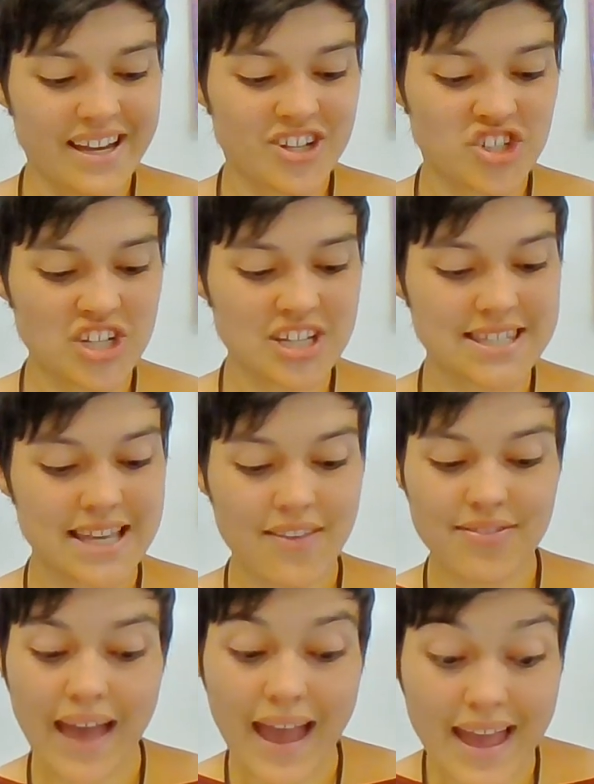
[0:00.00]
She
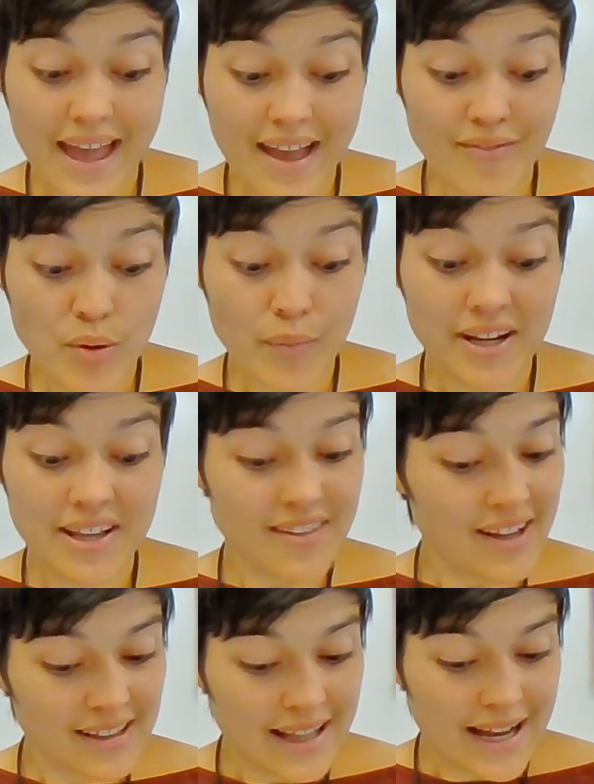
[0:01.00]
said that everyone in
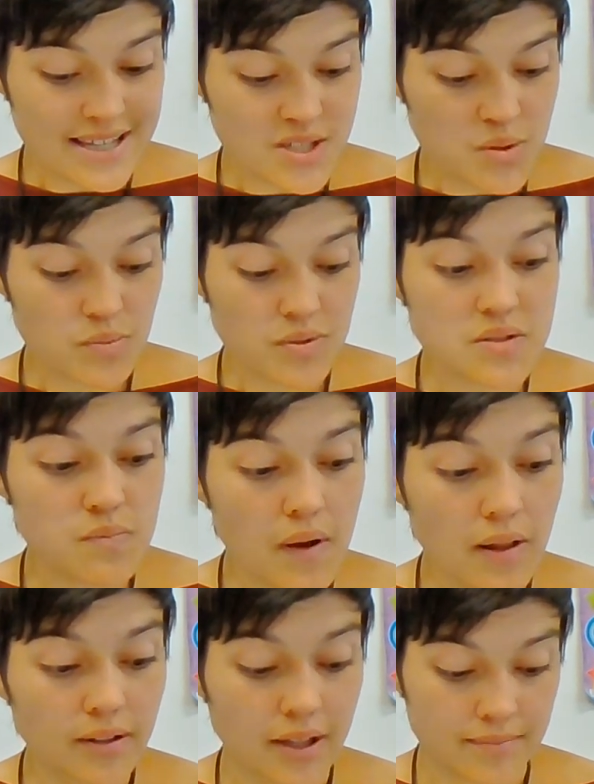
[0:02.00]
the class was
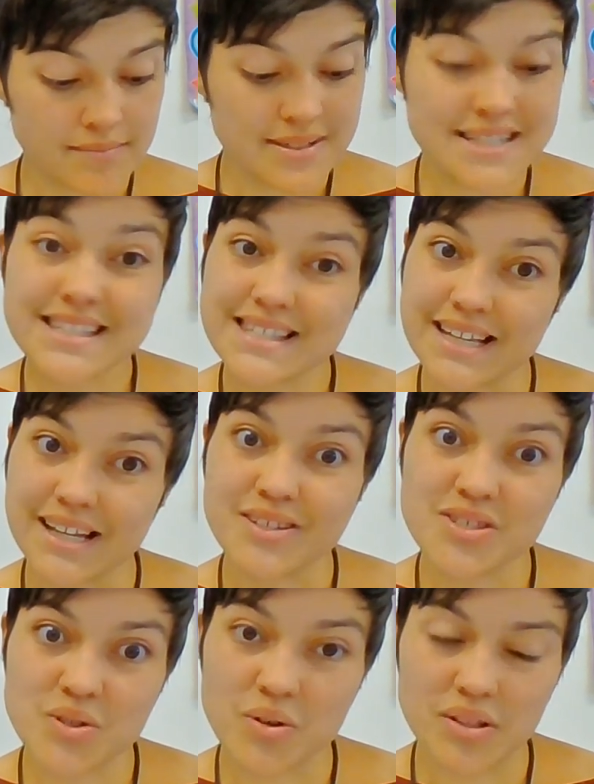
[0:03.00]
welcome to sing a
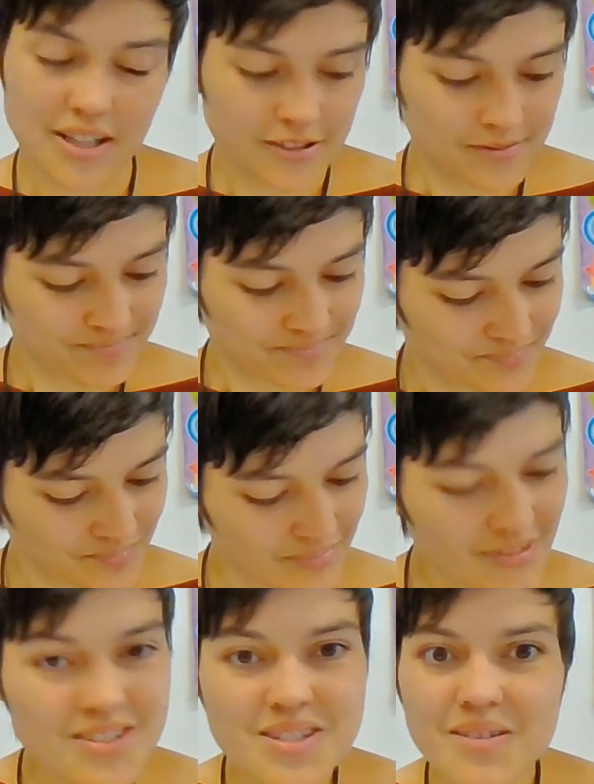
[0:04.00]
solo.
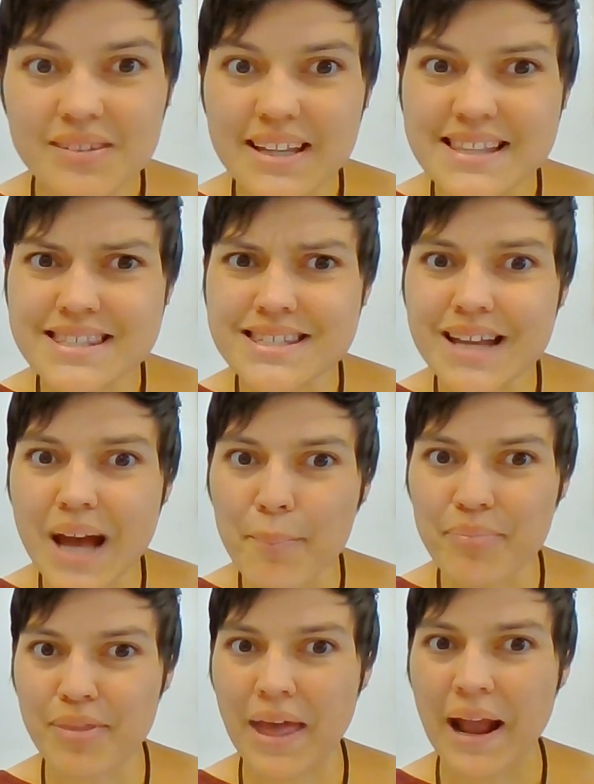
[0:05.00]
So let's
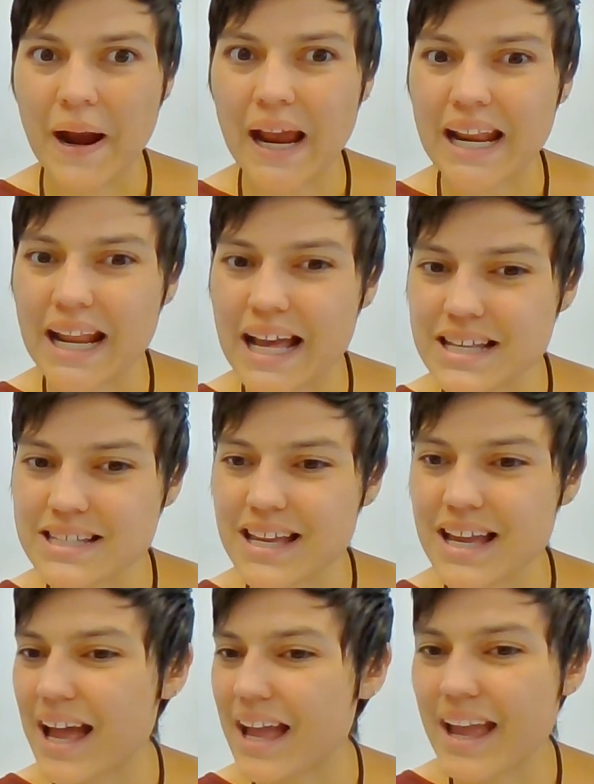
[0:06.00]
stop there, and
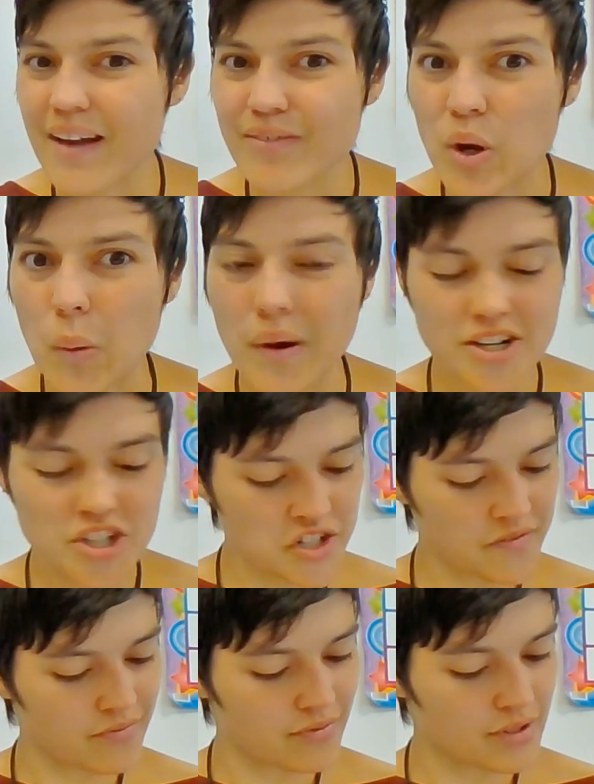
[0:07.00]
I have a
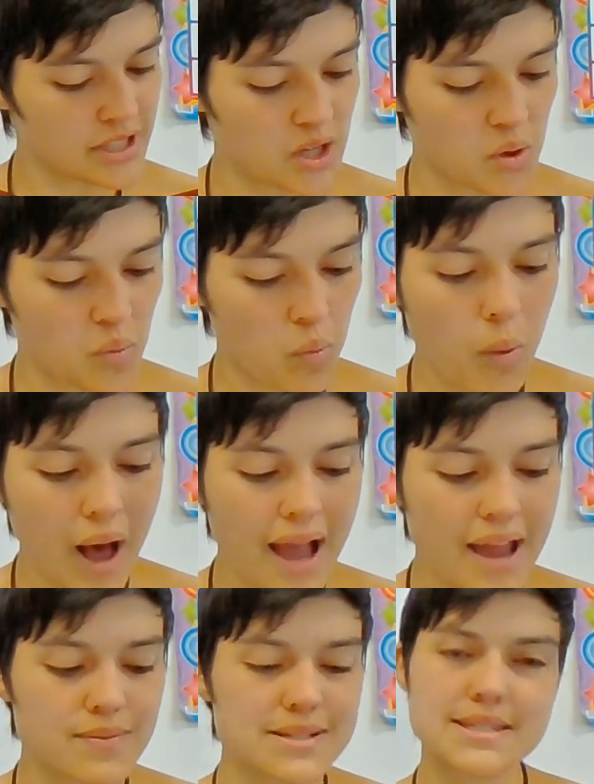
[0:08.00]
question for you.
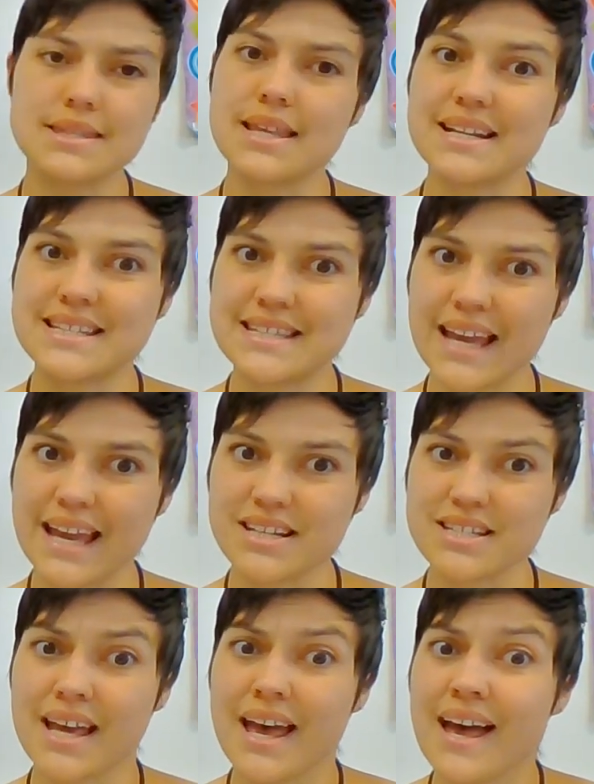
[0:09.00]
Why was the
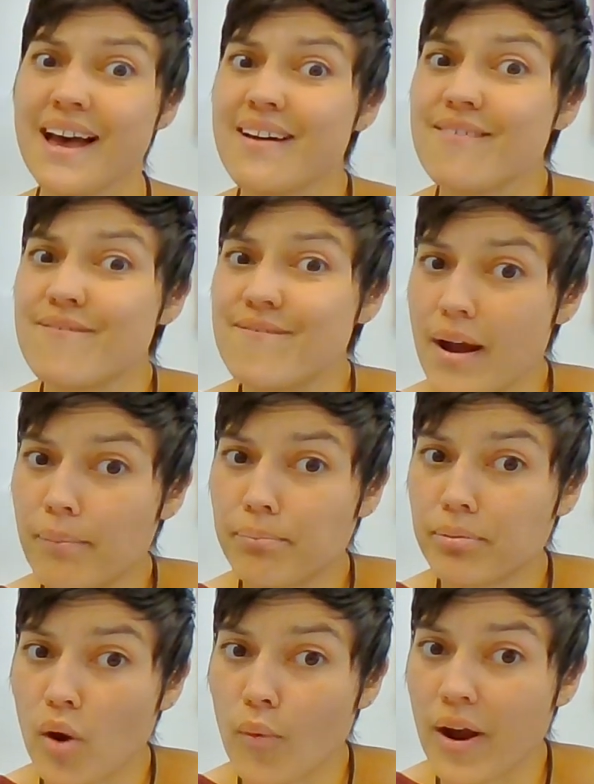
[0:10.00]
date
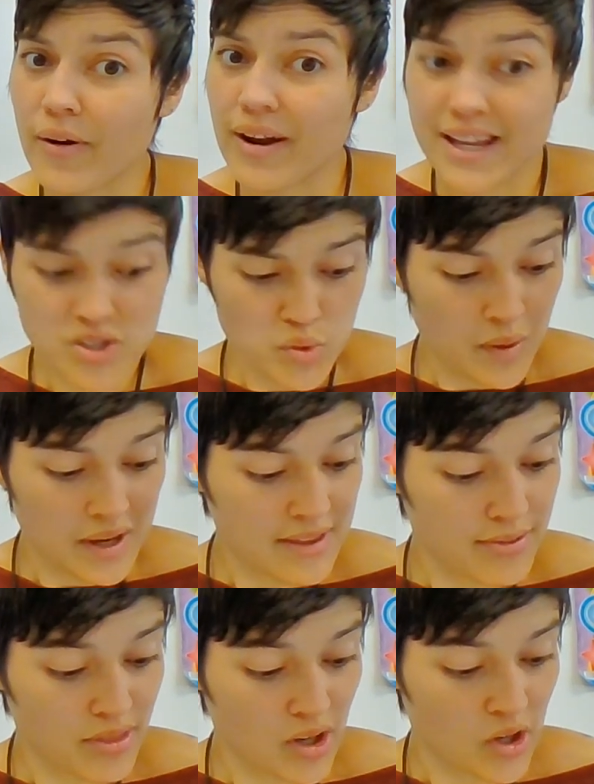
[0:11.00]
February
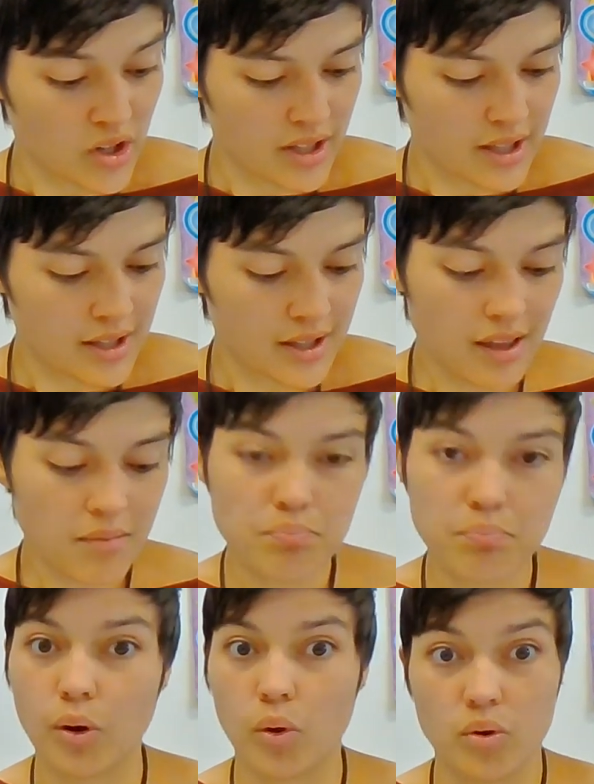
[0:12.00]
23rd
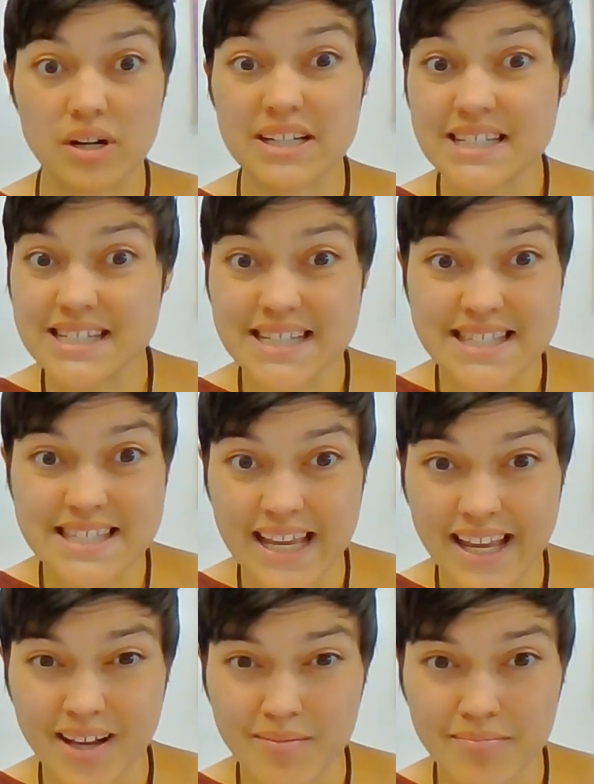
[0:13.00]
important to
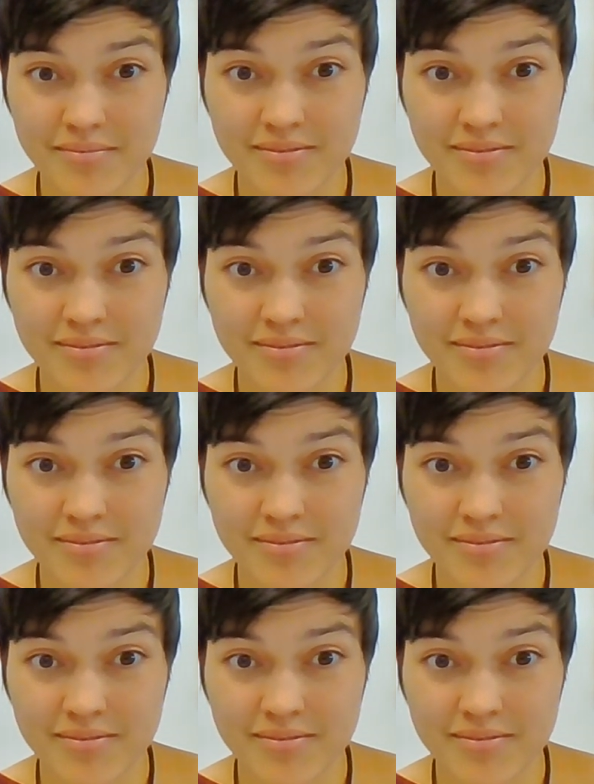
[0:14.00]
Sam?